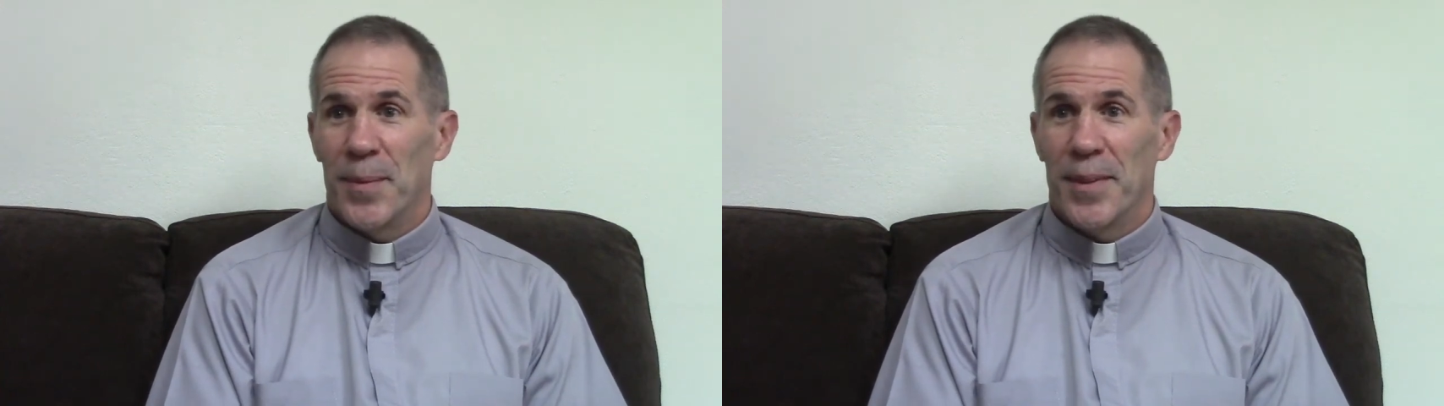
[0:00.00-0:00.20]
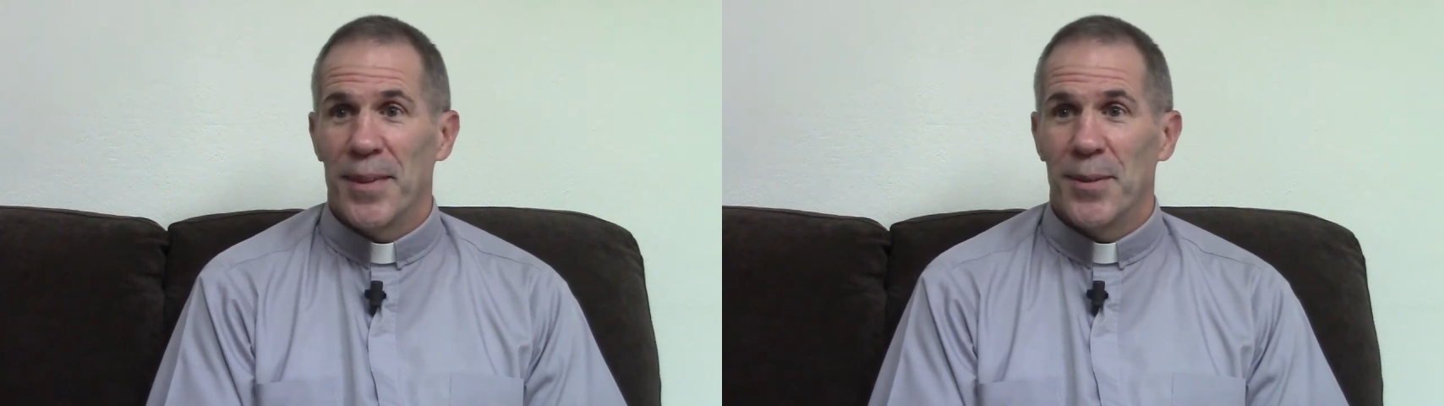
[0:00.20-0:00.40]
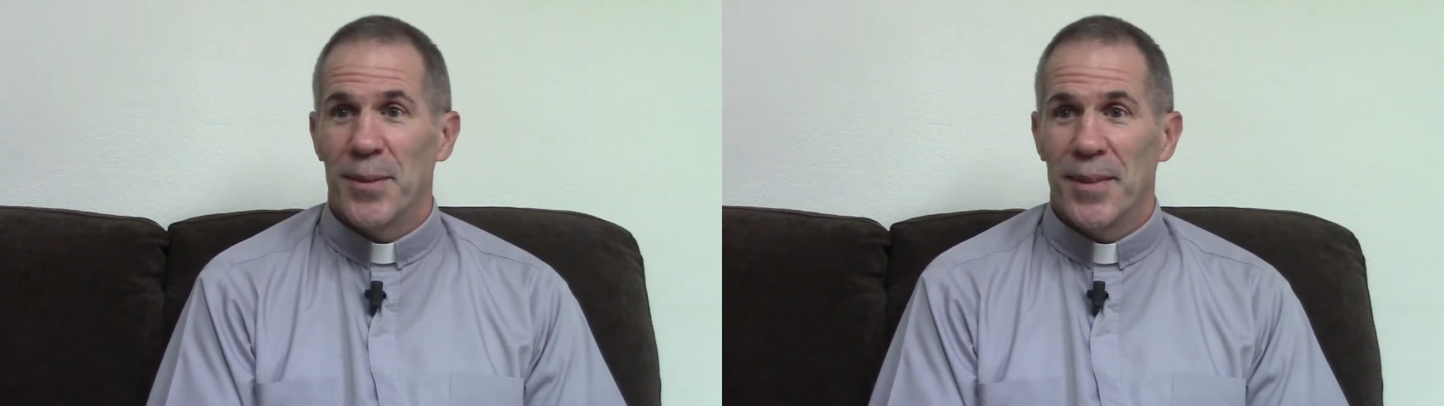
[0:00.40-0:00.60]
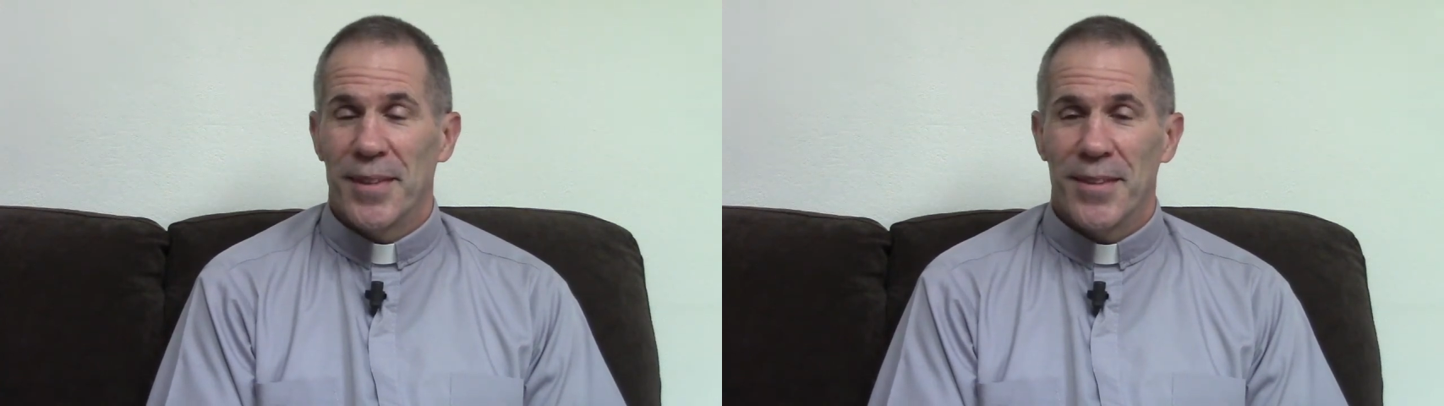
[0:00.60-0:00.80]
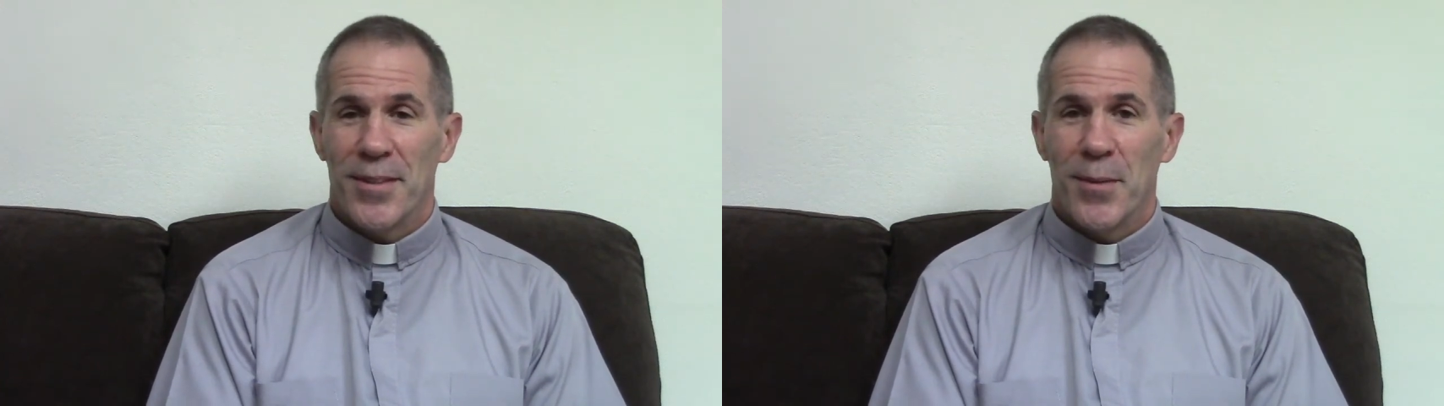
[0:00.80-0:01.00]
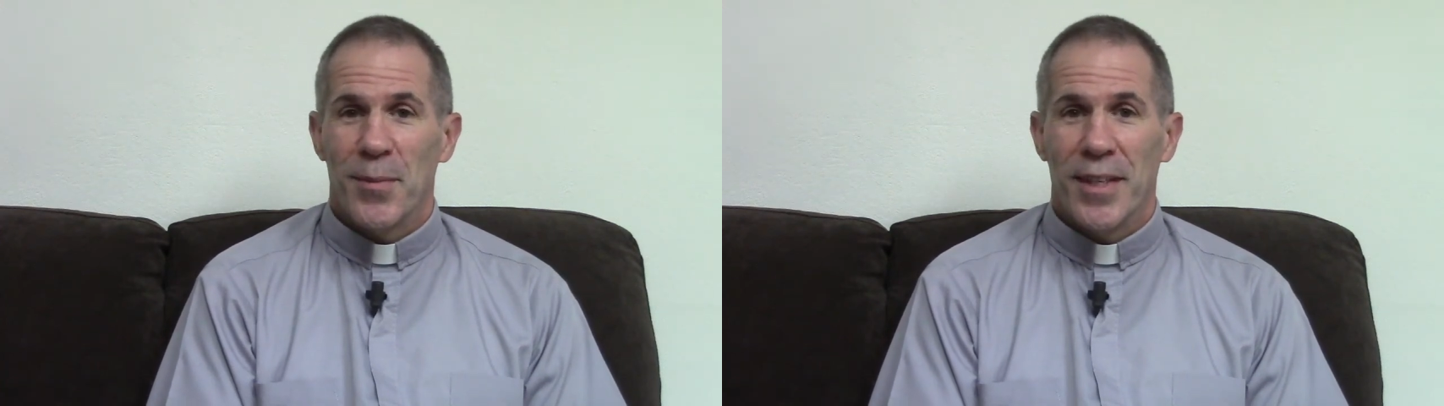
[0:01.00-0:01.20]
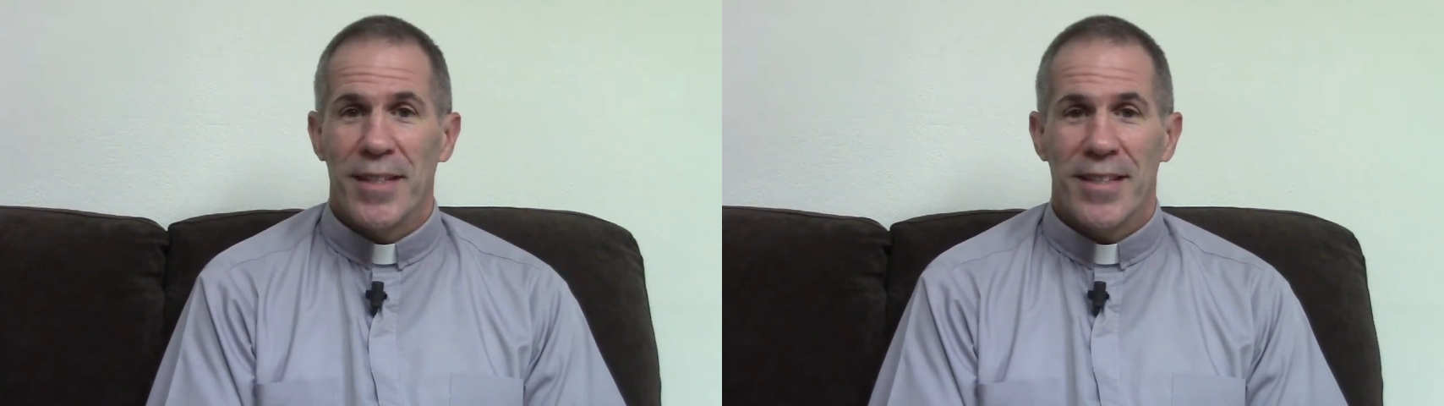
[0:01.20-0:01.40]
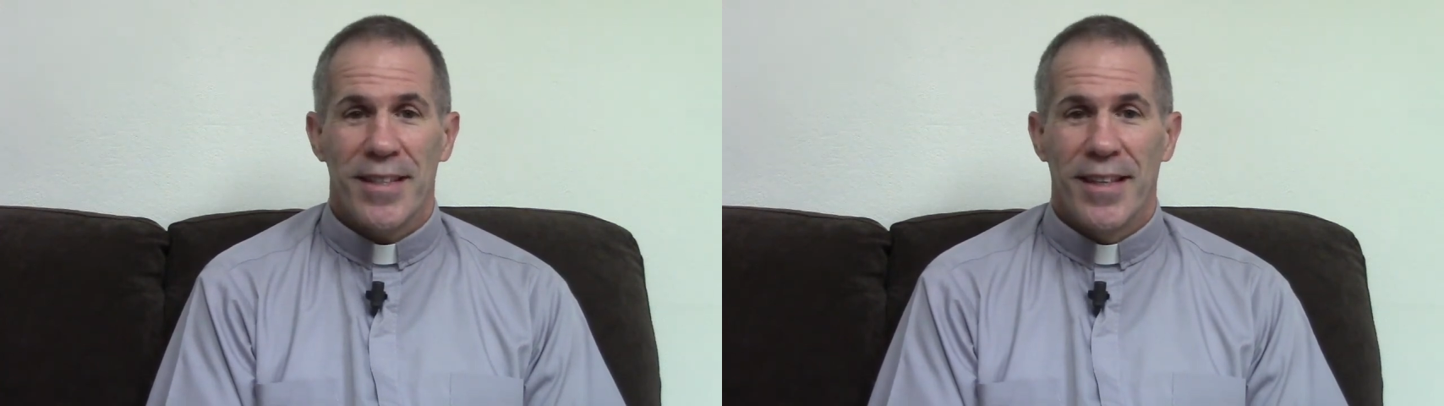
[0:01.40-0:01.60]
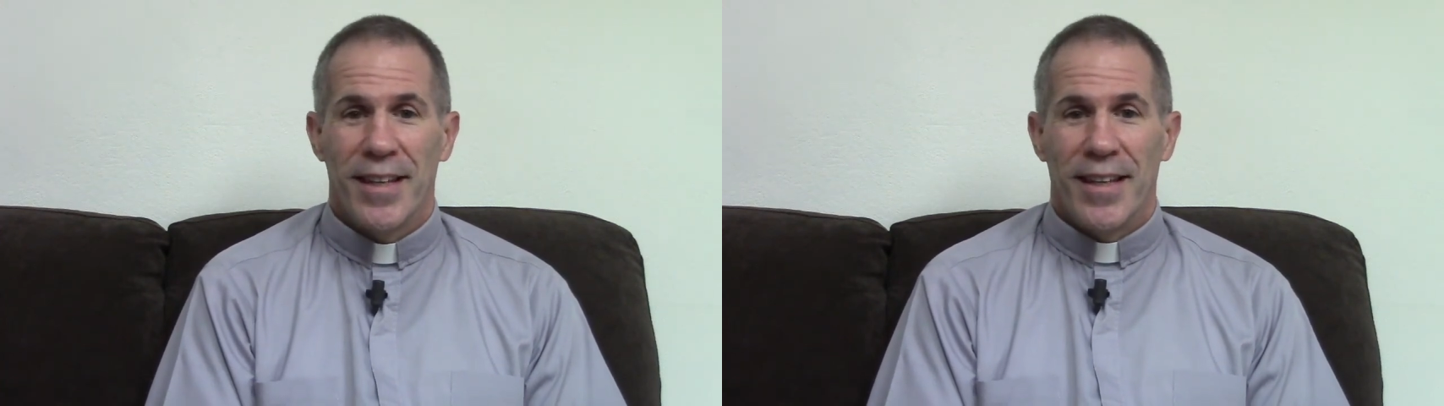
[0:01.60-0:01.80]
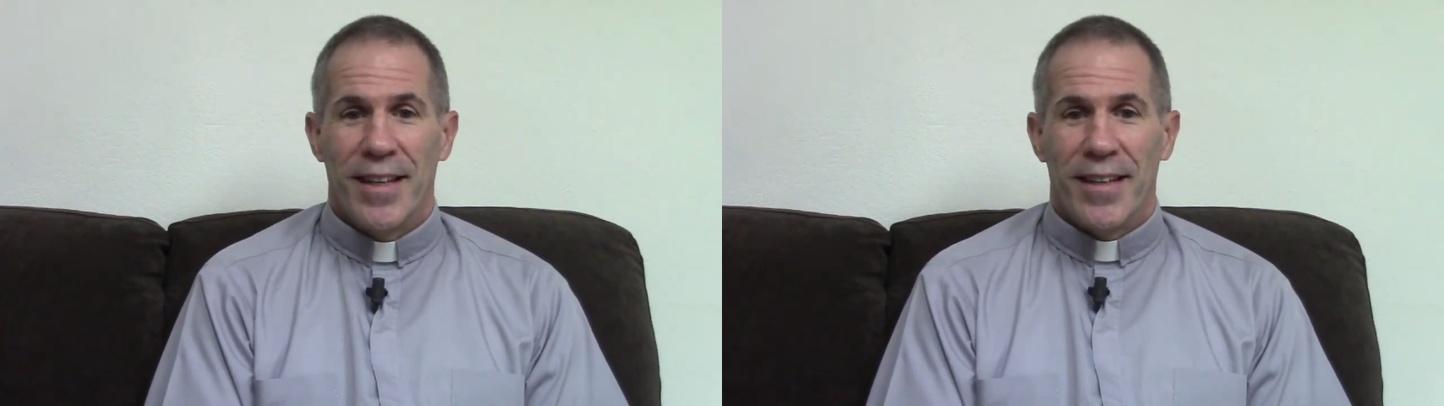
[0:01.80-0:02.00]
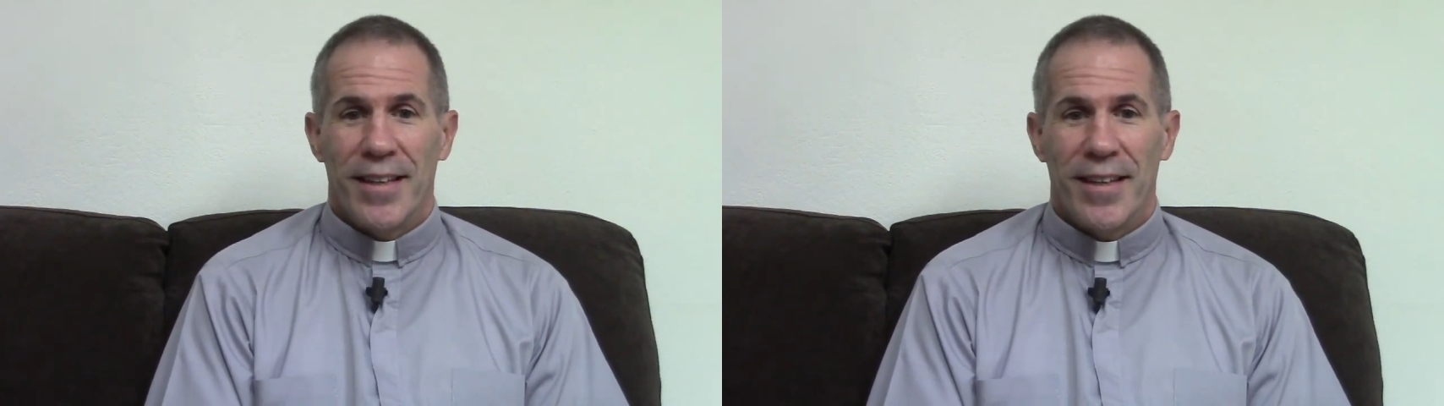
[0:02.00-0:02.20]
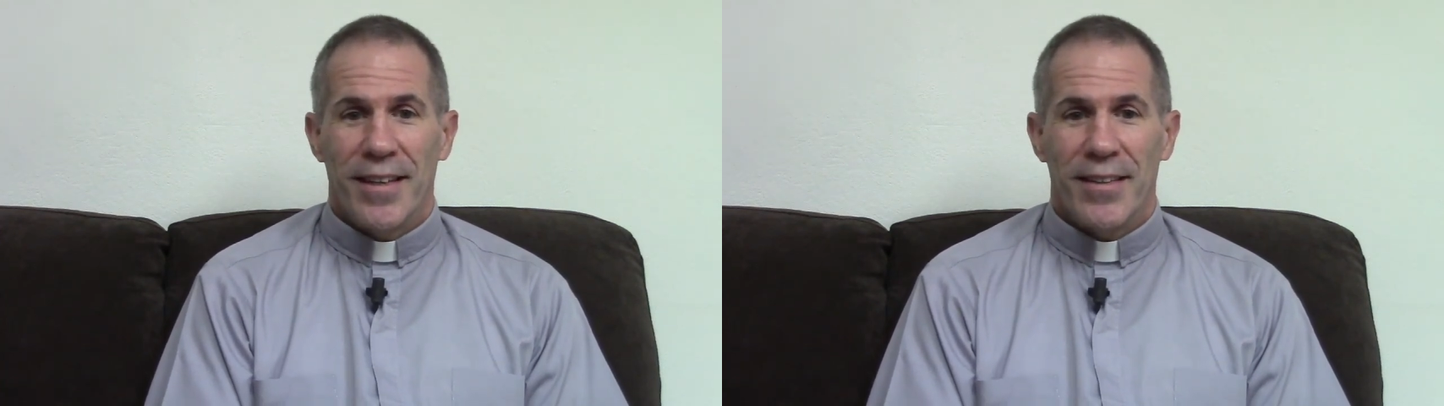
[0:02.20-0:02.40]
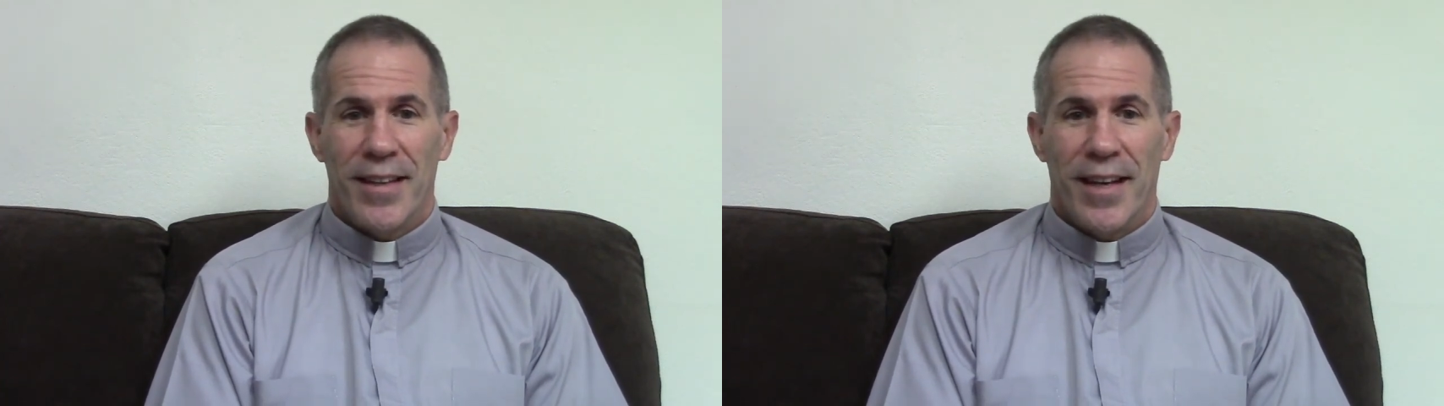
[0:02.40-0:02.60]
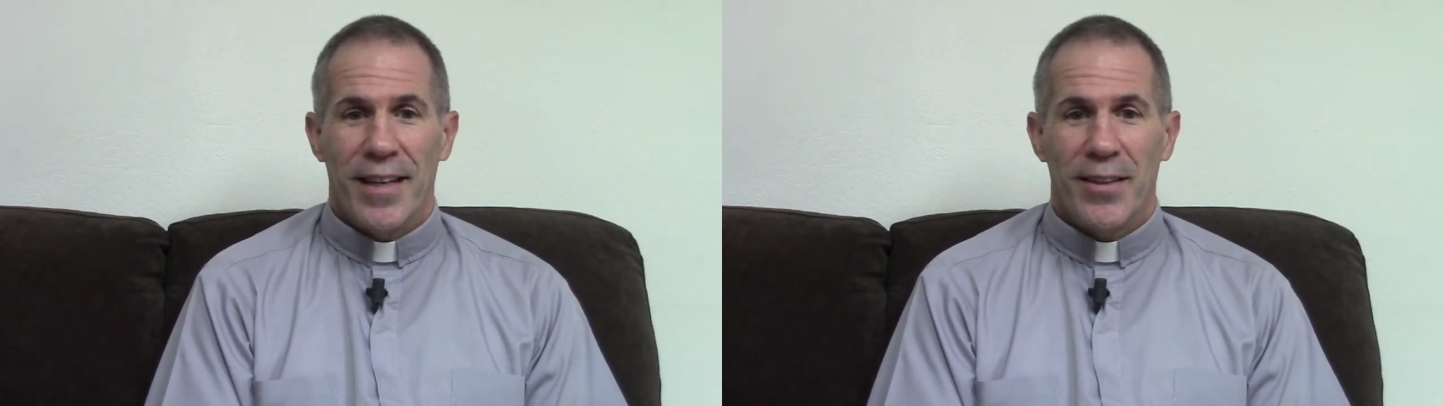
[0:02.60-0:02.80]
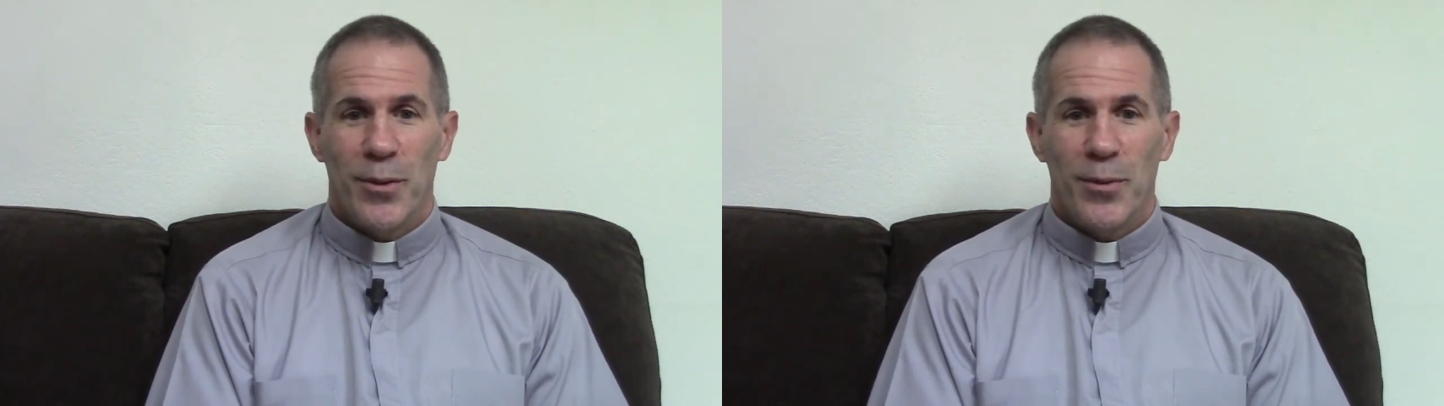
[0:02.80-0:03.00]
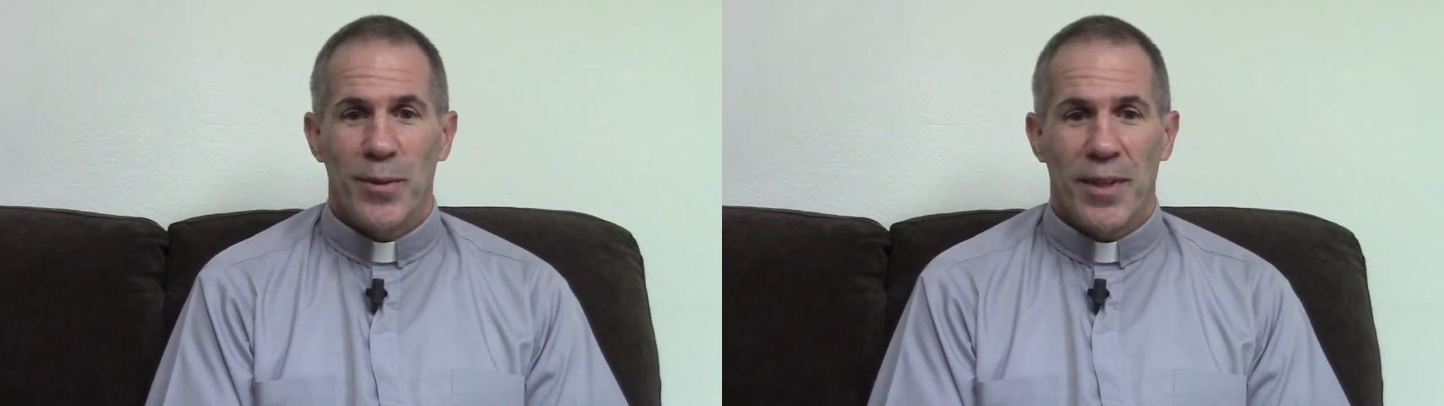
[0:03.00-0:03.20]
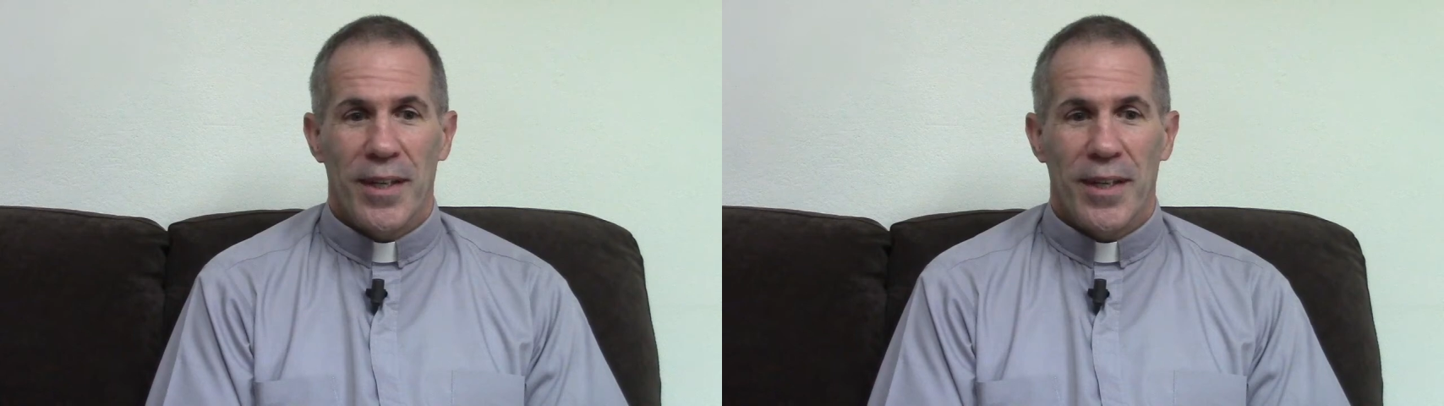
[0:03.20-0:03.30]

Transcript: You know, there's some things that I do,